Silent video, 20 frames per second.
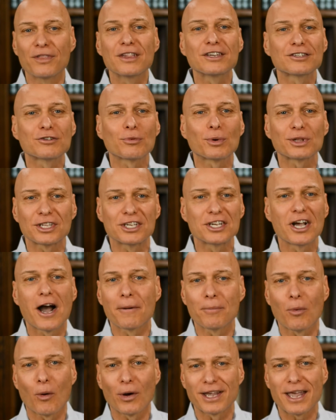And this is what the
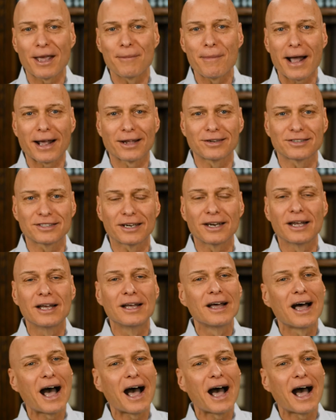young boy came back and said,